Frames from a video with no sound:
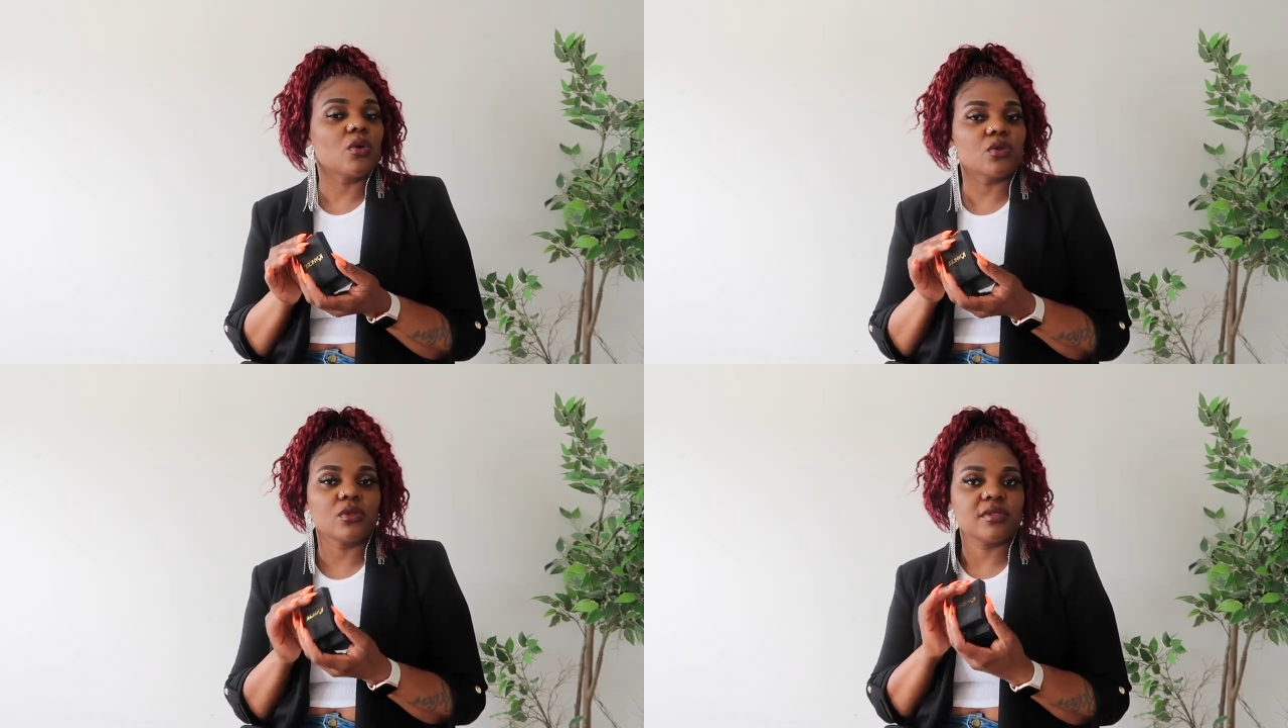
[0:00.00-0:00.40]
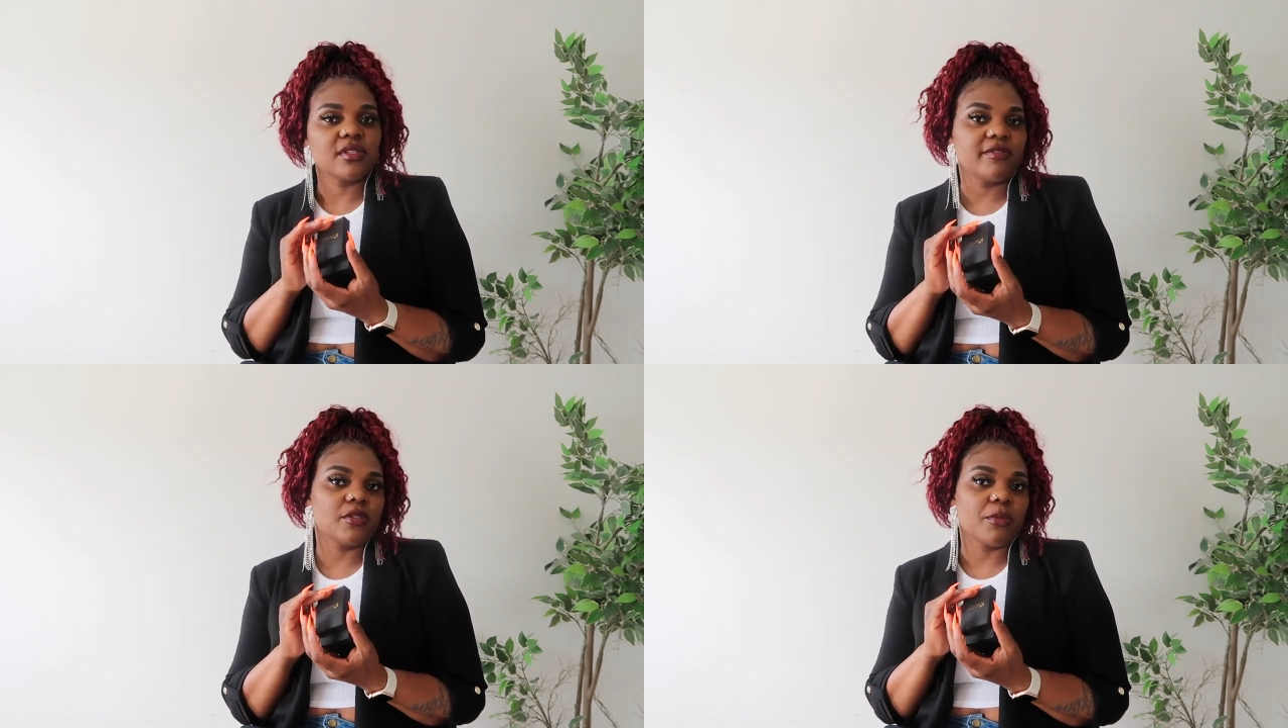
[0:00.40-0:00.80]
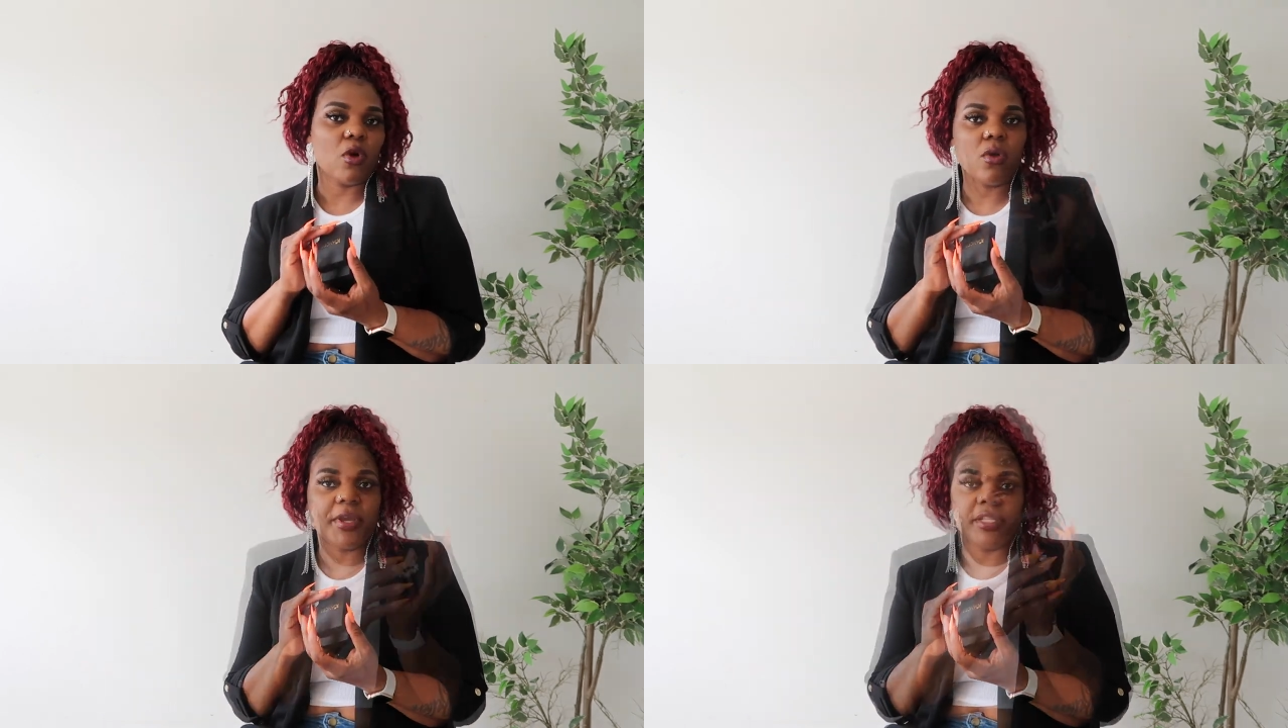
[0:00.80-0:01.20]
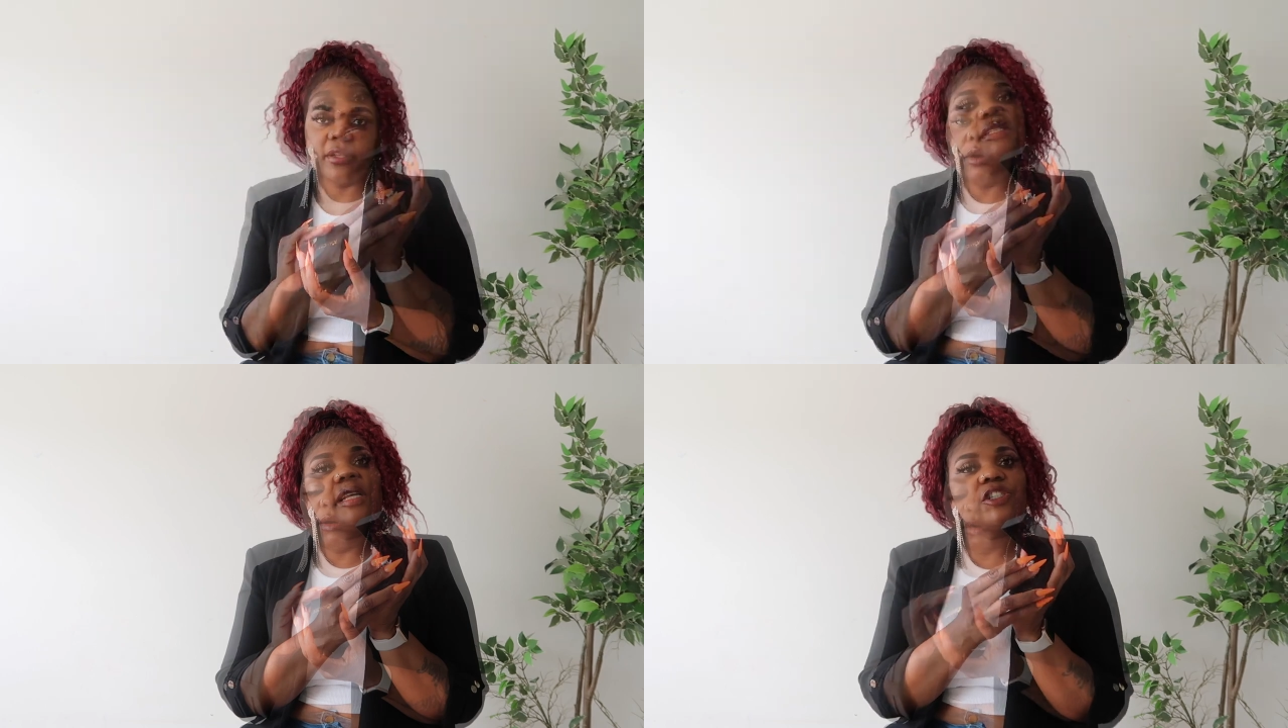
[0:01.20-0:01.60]
also save some coins
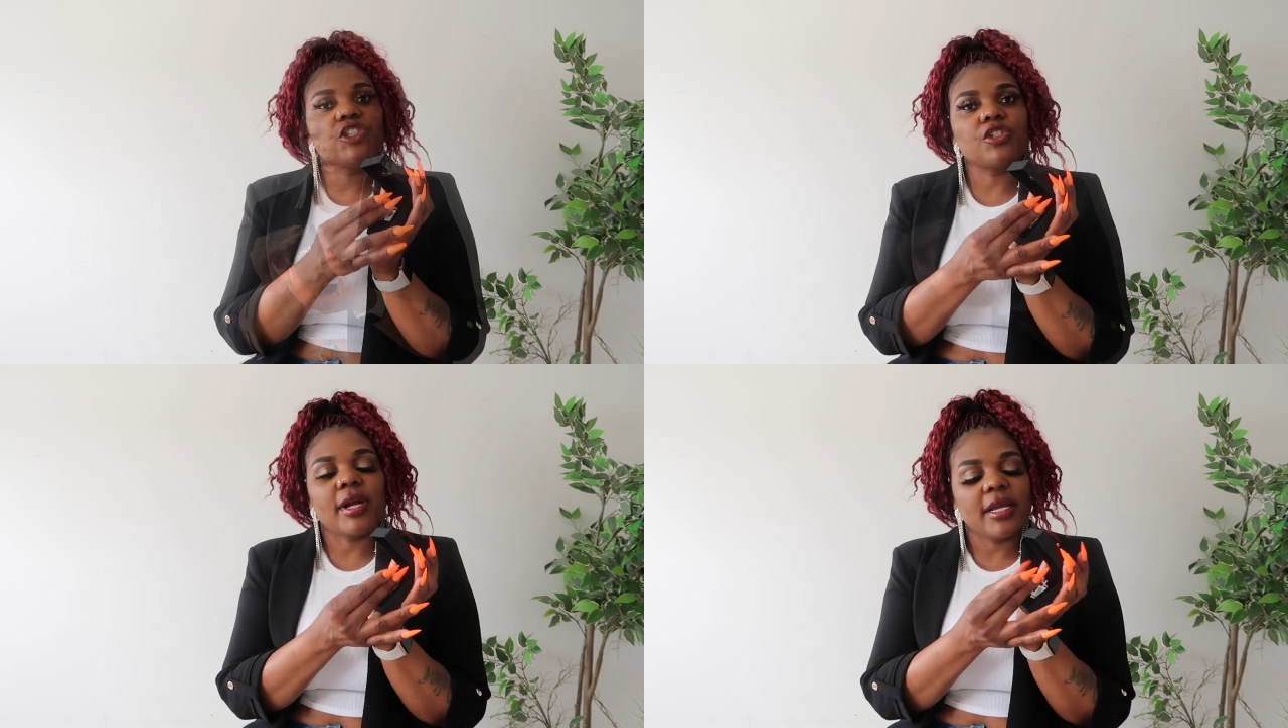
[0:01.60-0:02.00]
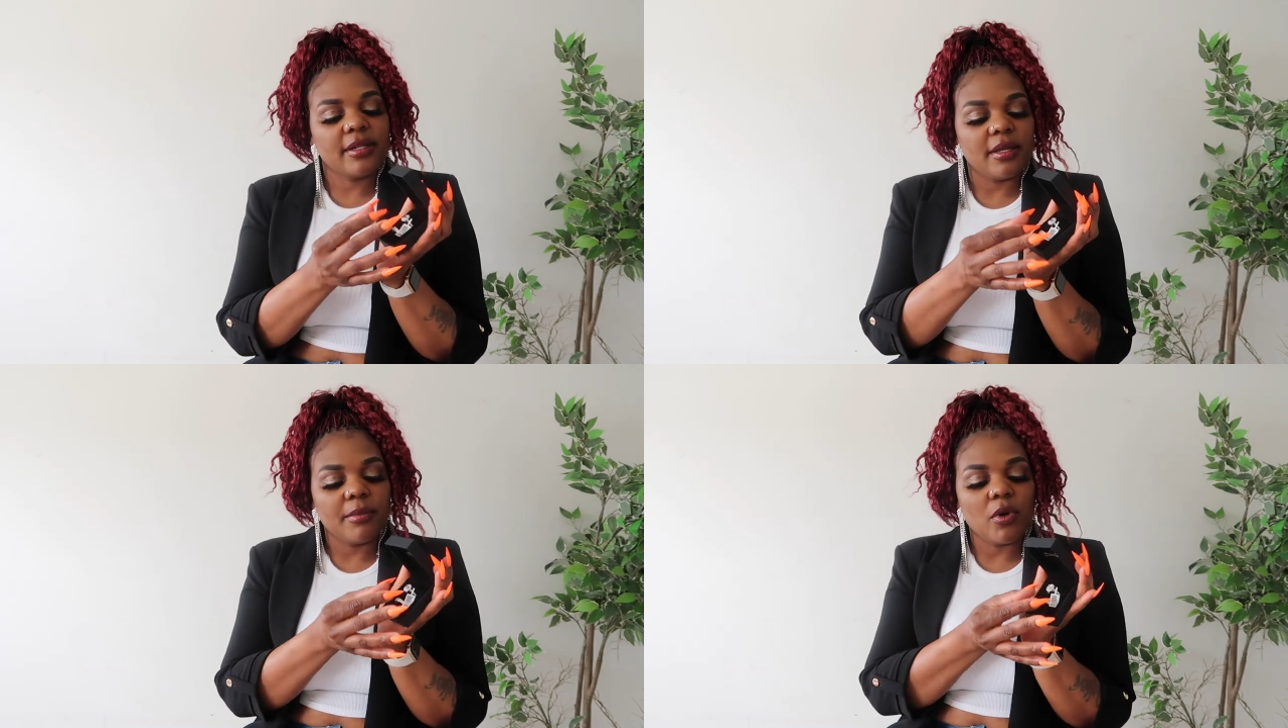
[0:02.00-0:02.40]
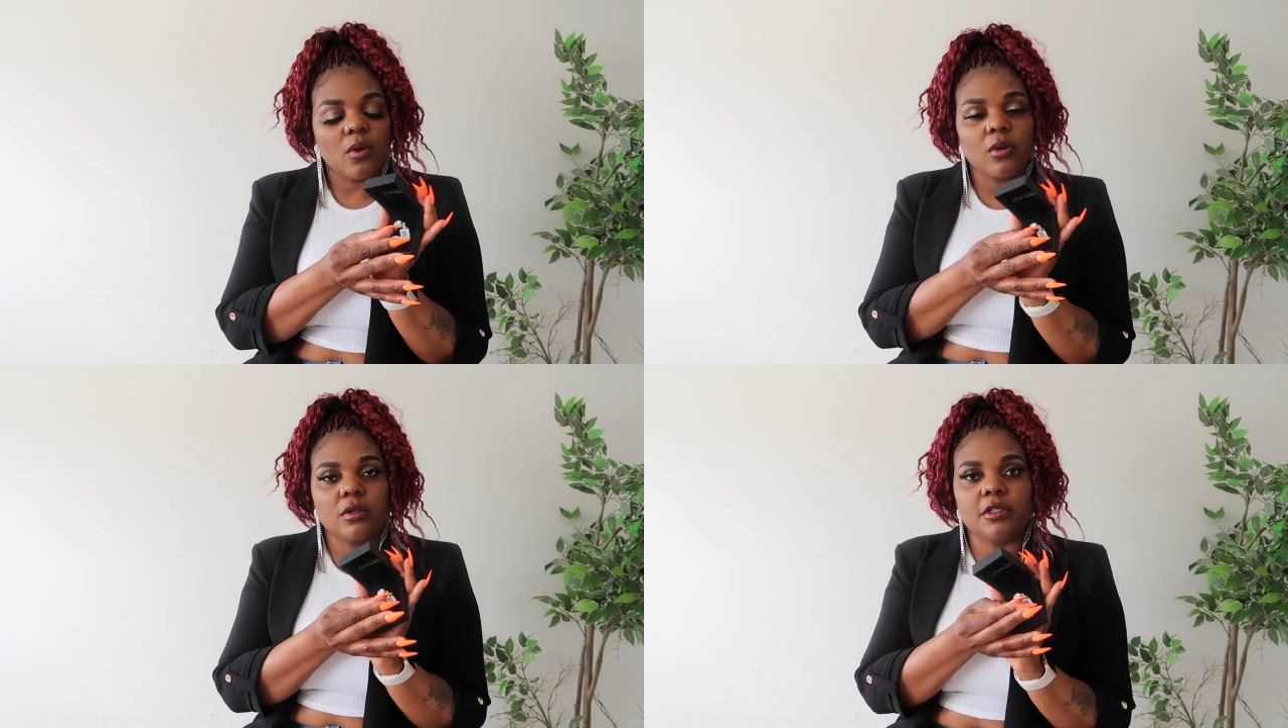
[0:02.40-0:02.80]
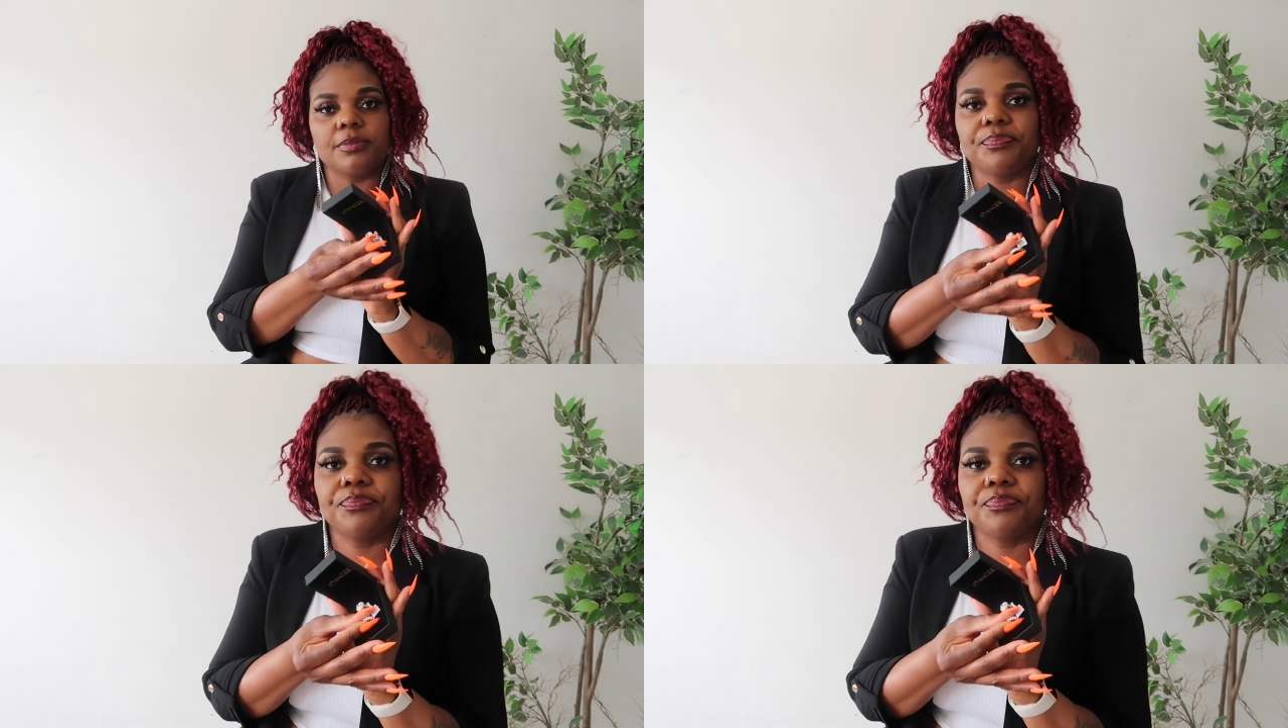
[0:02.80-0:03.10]
yes let's try them on